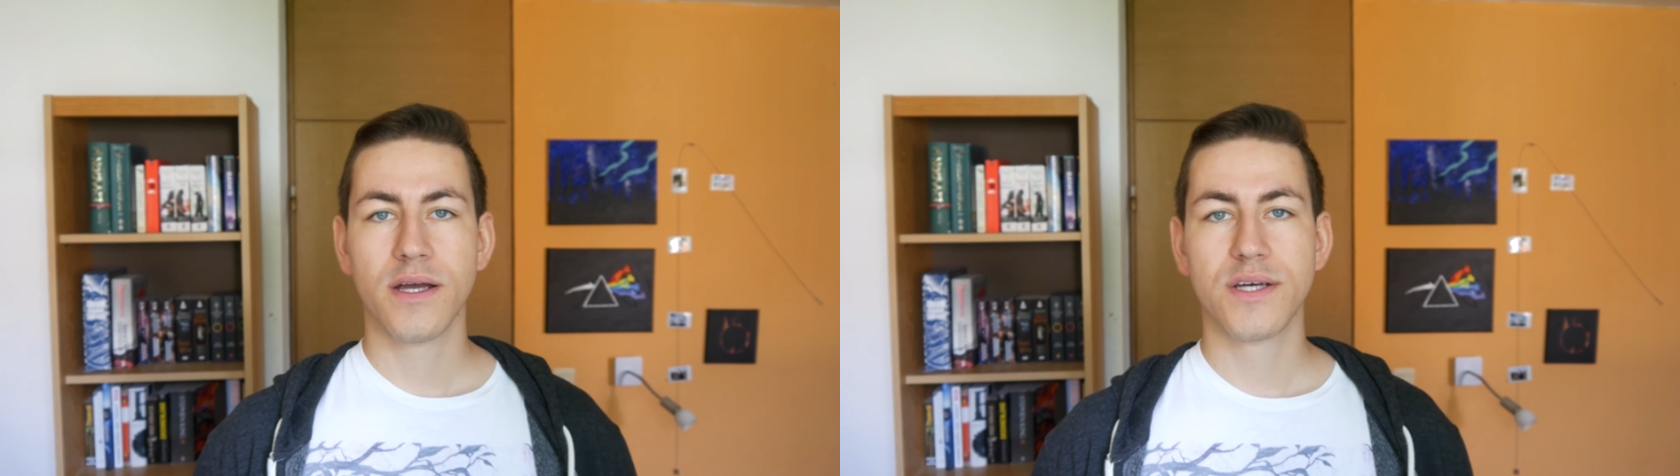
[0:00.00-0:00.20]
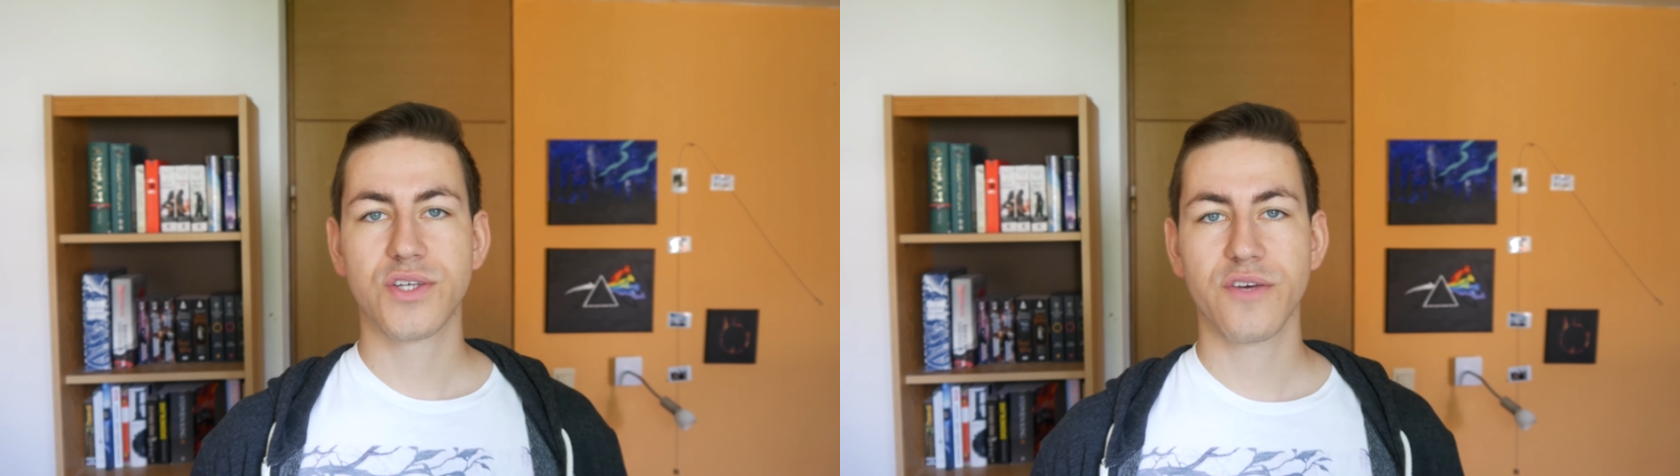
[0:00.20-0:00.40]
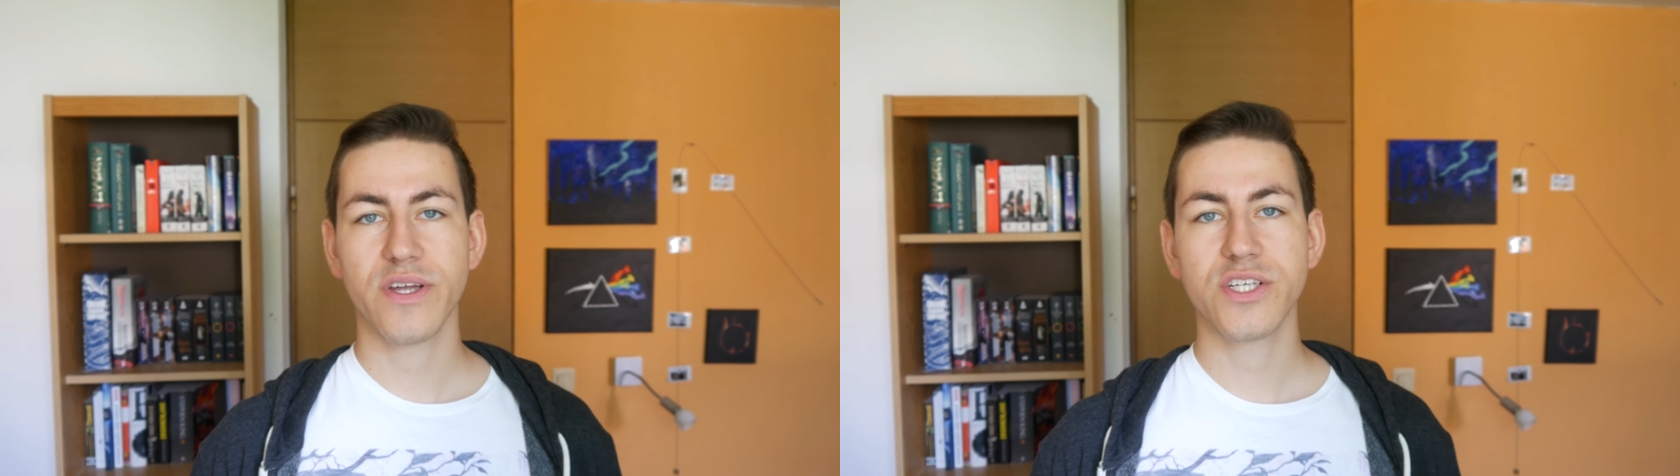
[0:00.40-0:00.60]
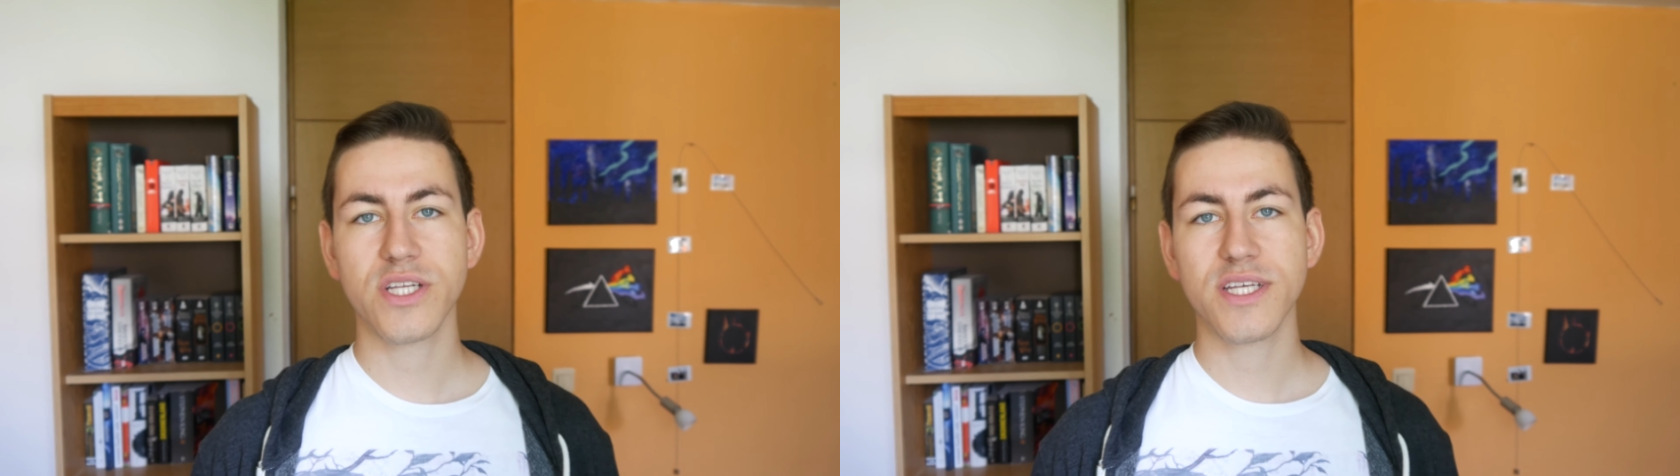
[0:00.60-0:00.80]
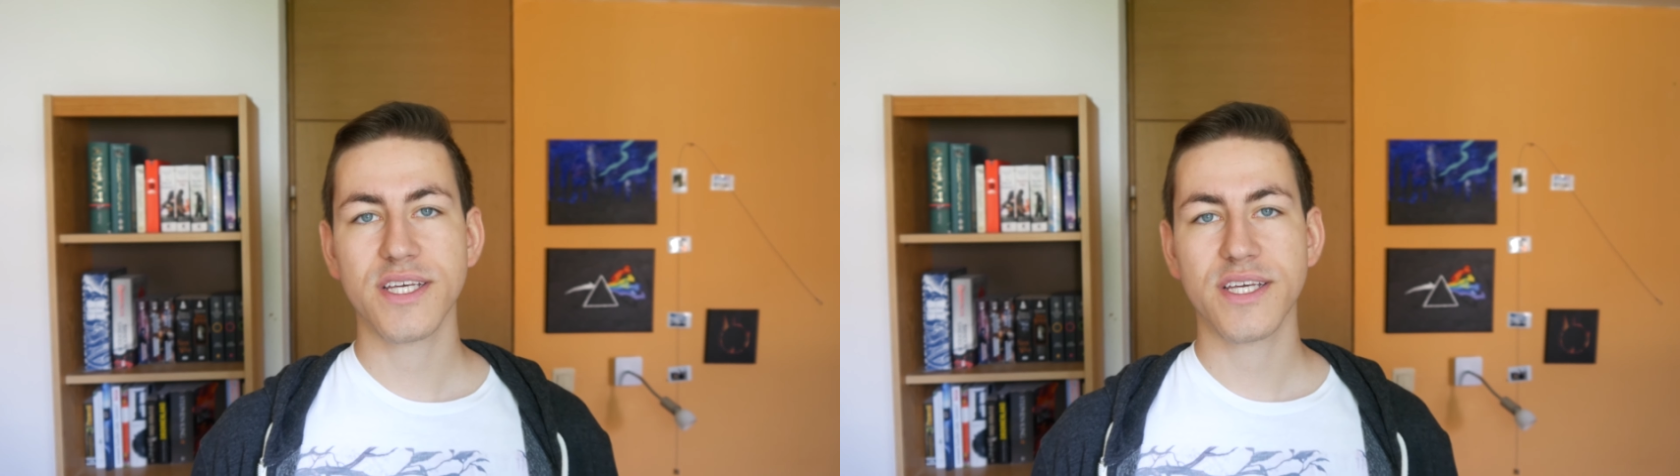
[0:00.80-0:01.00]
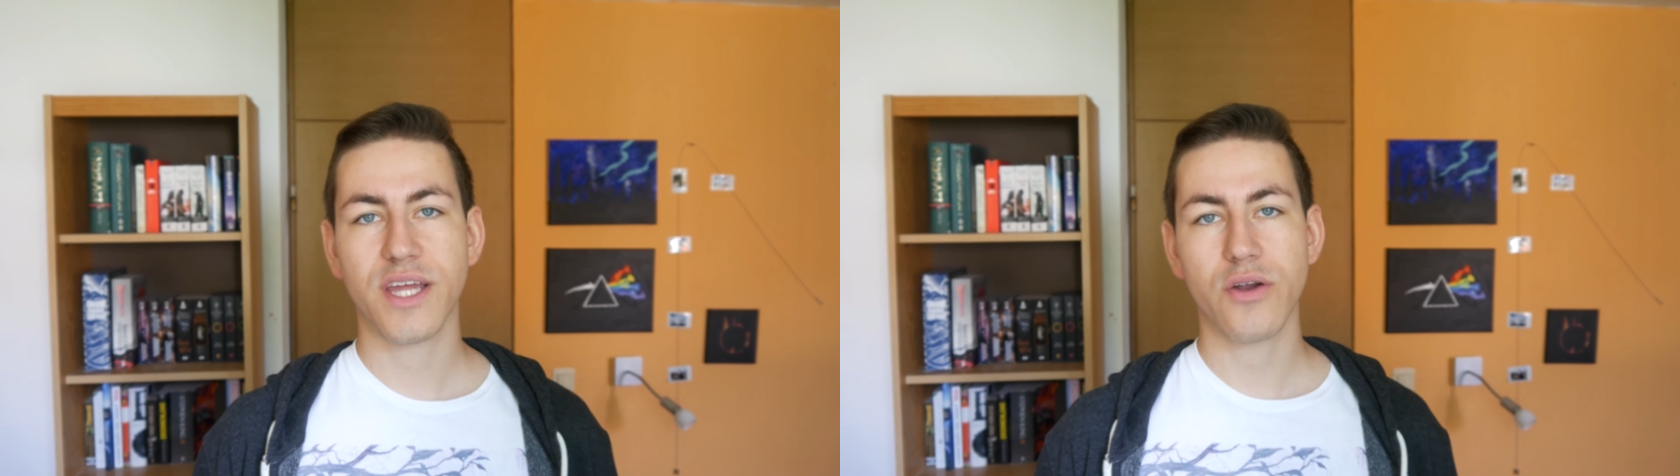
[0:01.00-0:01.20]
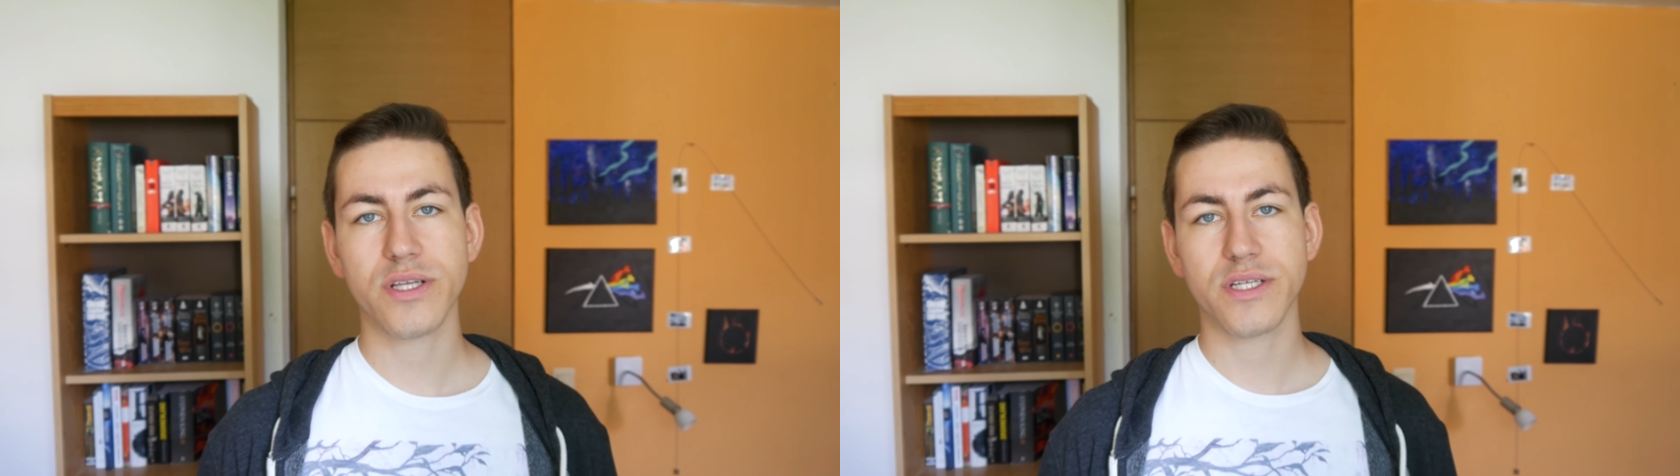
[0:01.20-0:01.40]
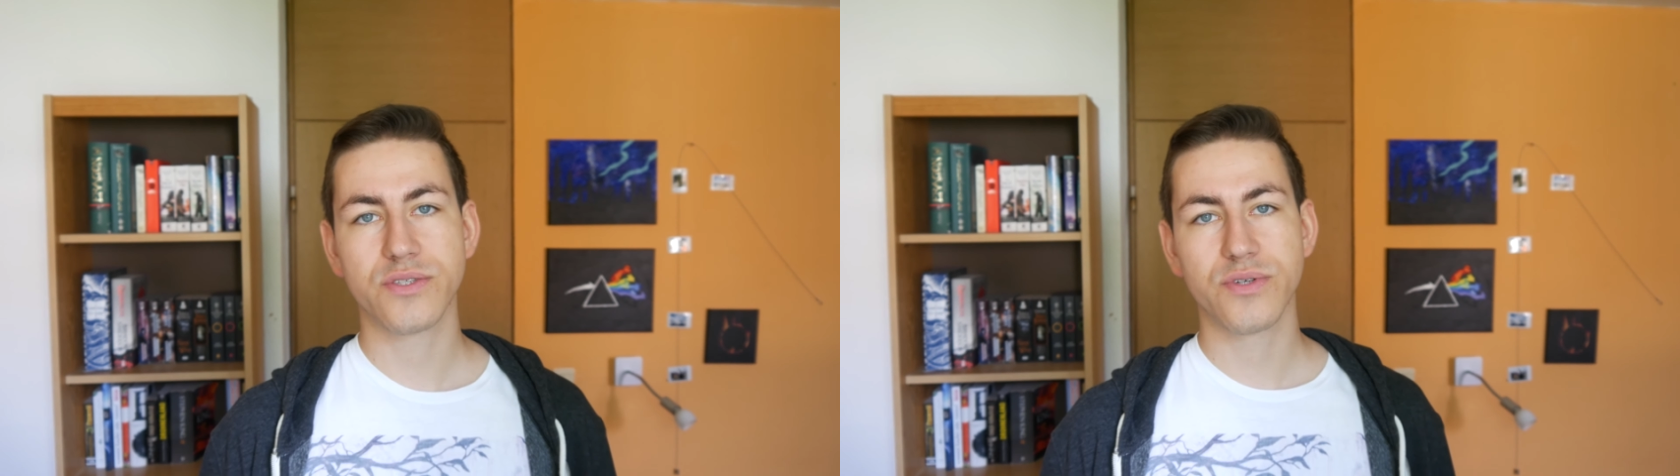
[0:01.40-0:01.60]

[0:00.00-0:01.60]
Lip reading: So eventually, Geralt and